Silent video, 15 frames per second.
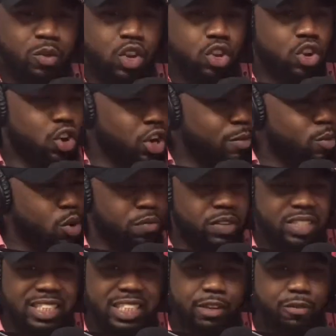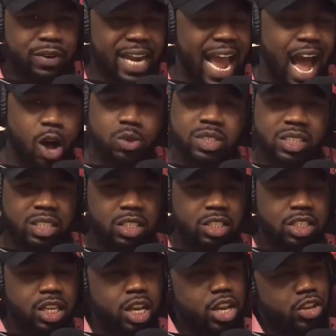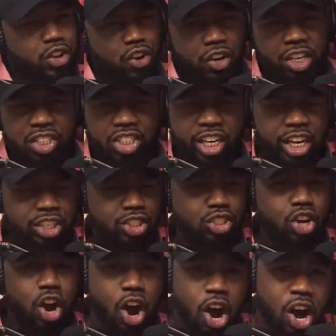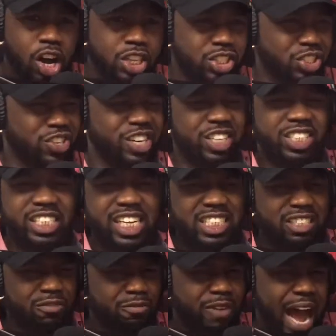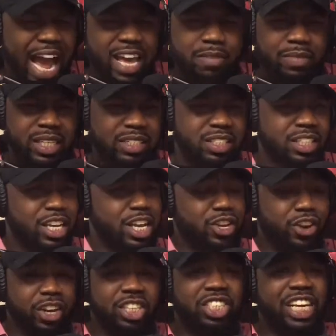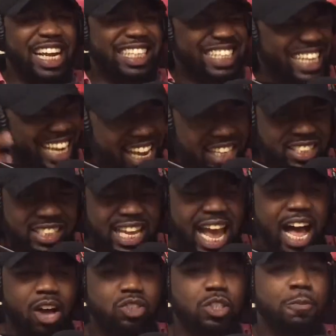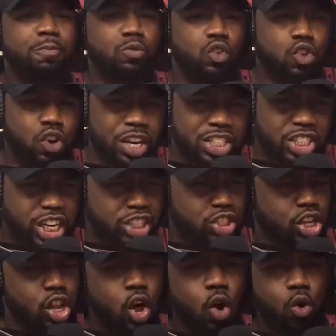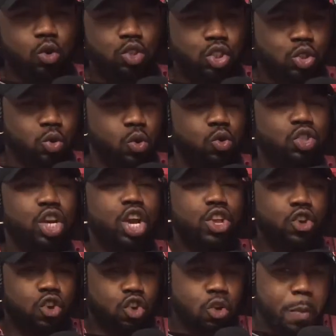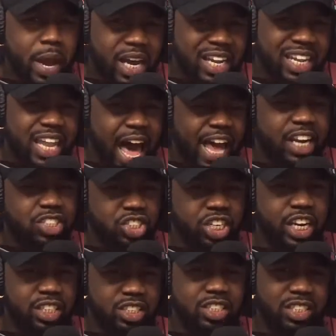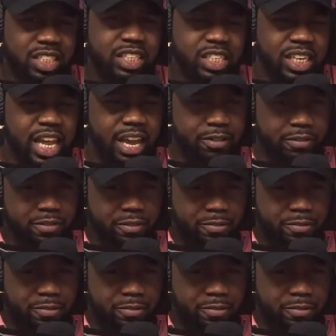You're going to move into different houses. You're going to change cars. You're going to change environments. You're going to change hairstyles. You're going to change clothes, shoes. You're going to make a lot of changes in your life.